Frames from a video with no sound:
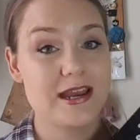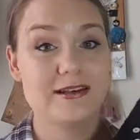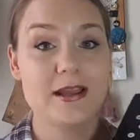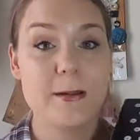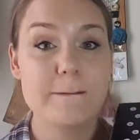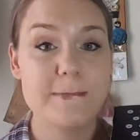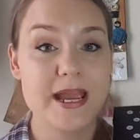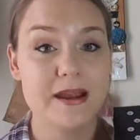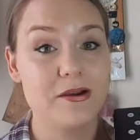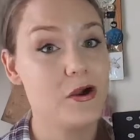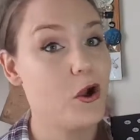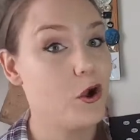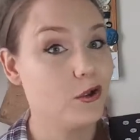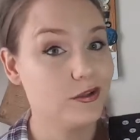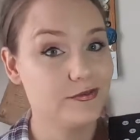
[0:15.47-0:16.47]
and
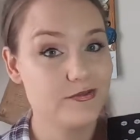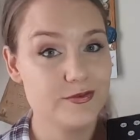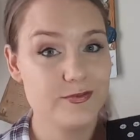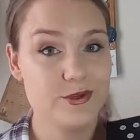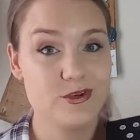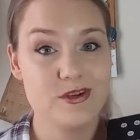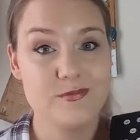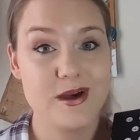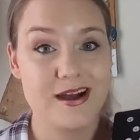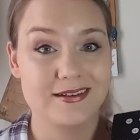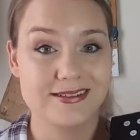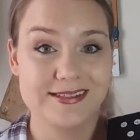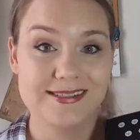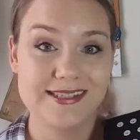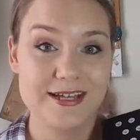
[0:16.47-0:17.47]
compare all of the beauty
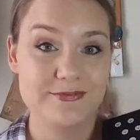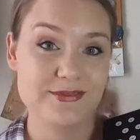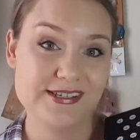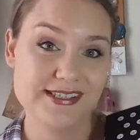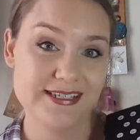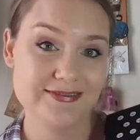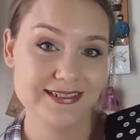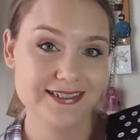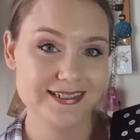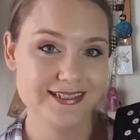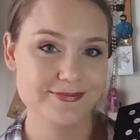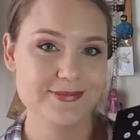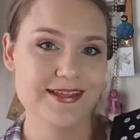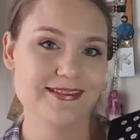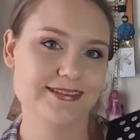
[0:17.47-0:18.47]
boxes I'm receiving
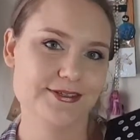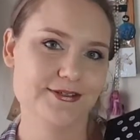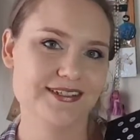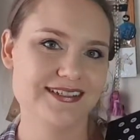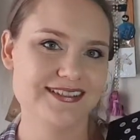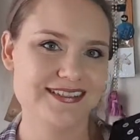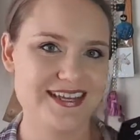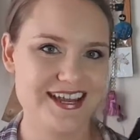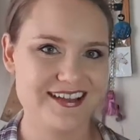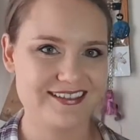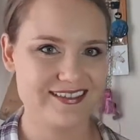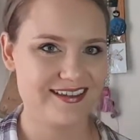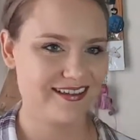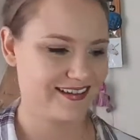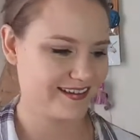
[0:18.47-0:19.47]
this month. So let's take a
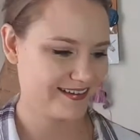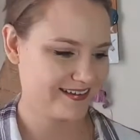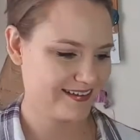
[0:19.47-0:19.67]
look.